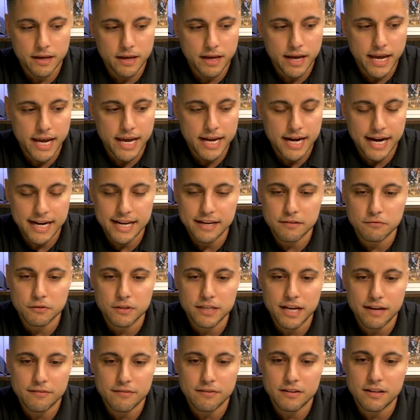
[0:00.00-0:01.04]
and I didn't really
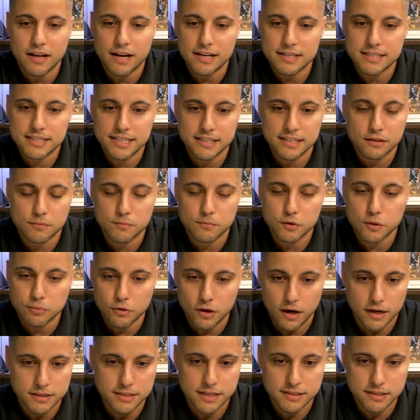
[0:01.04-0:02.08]
have a lot of systems or
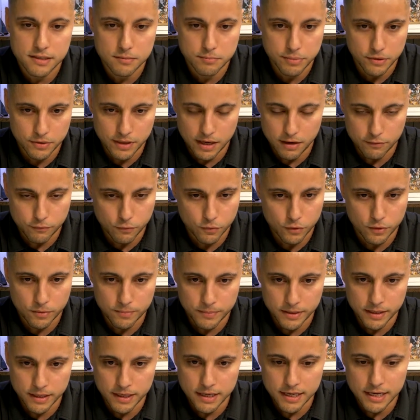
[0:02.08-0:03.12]
processes built out for him.
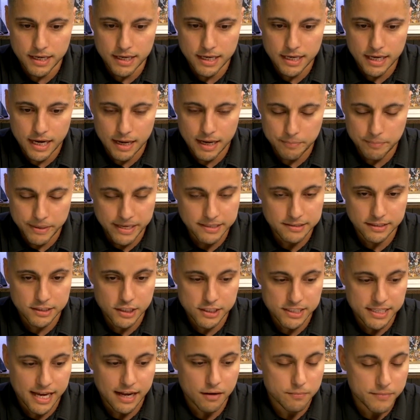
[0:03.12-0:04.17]
I basically just
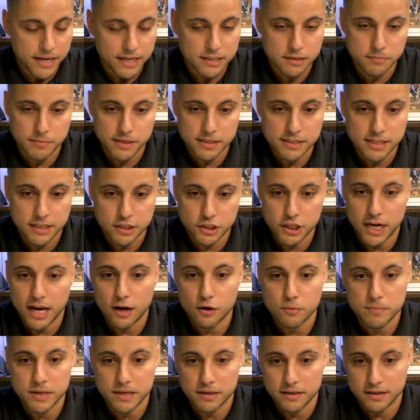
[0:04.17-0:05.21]
sat him next to me and said, shadow
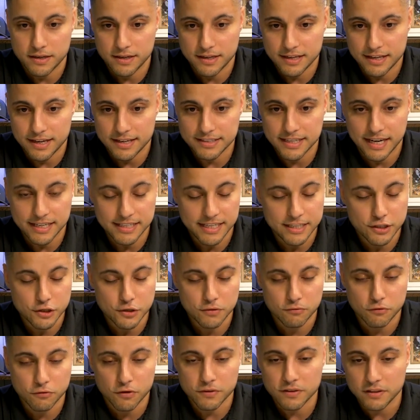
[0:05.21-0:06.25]
me. I was like, I need you to
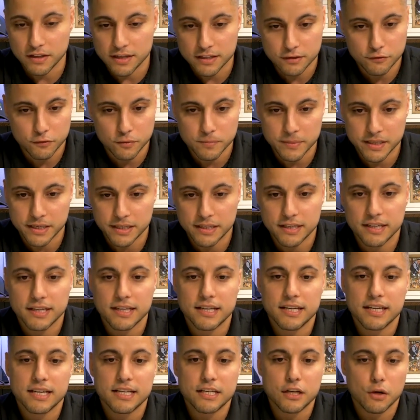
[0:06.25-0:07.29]
run the list for me.
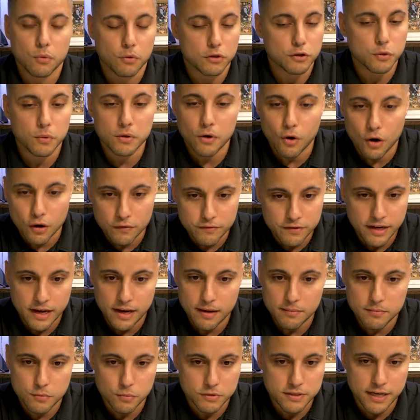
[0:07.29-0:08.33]
We're doing
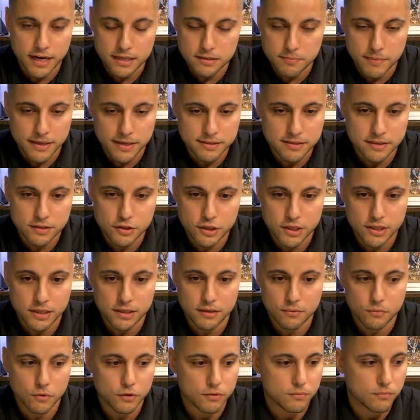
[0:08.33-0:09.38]
RVMs, we're text messaging,
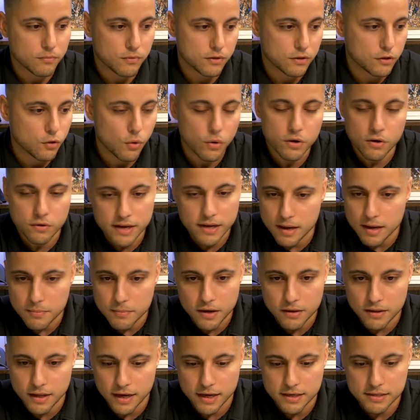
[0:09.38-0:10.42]
we're going on an
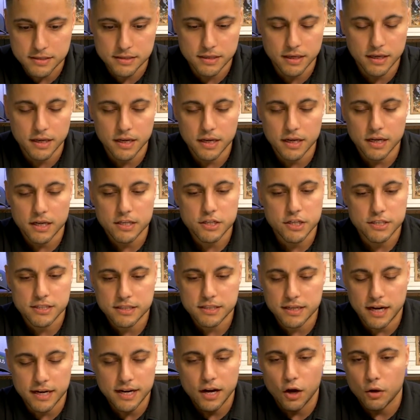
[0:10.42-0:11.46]
MLS. Just
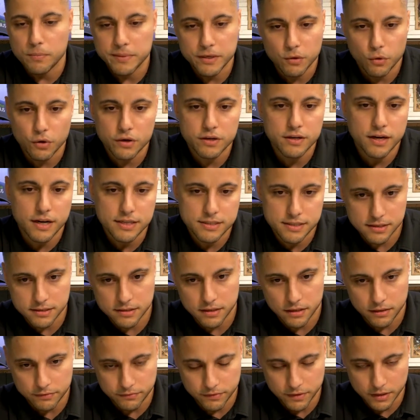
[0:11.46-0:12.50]
kind of help me organize this
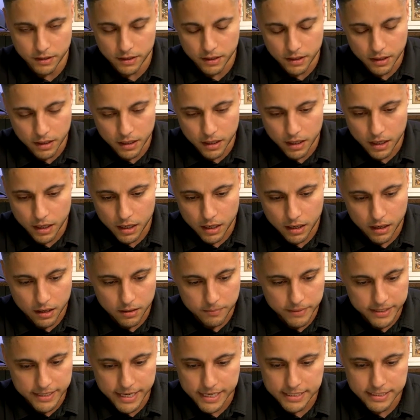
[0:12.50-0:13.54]
stuff.
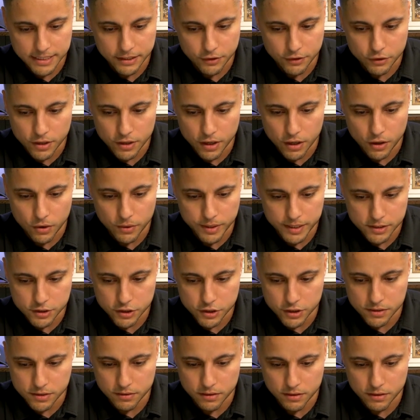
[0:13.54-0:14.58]
And next thing you know, he's just